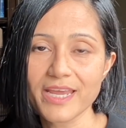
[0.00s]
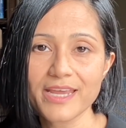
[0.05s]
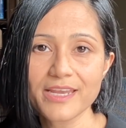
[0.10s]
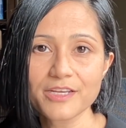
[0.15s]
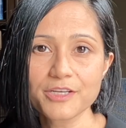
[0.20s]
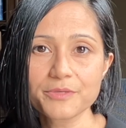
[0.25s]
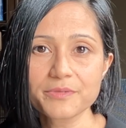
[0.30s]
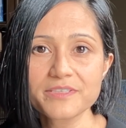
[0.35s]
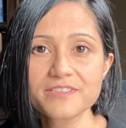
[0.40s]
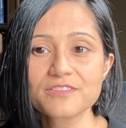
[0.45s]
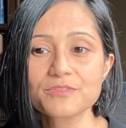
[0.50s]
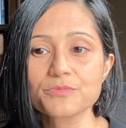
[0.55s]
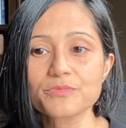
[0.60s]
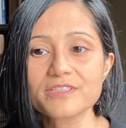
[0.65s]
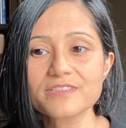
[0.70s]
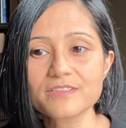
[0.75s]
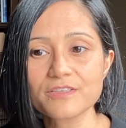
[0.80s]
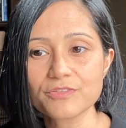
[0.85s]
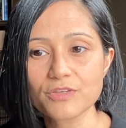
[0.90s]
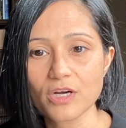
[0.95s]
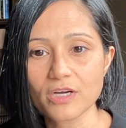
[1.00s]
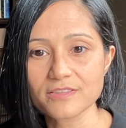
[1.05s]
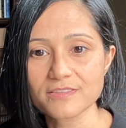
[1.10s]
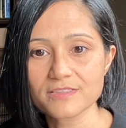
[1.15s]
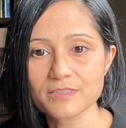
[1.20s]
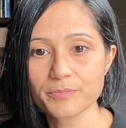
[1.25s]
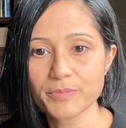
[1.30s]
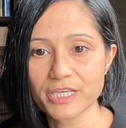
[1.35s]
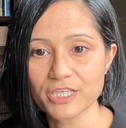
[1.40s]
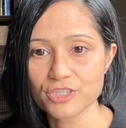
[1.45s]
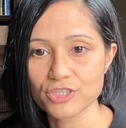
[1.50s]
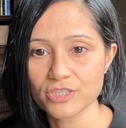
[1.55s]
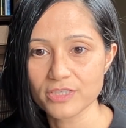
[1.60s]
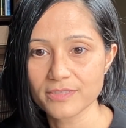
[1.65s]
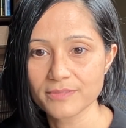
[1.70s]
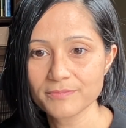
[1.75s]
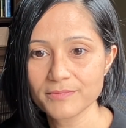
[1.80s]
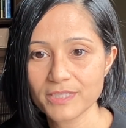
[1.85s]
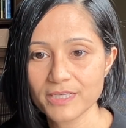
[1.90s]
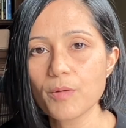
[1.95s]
increased risk of constipation,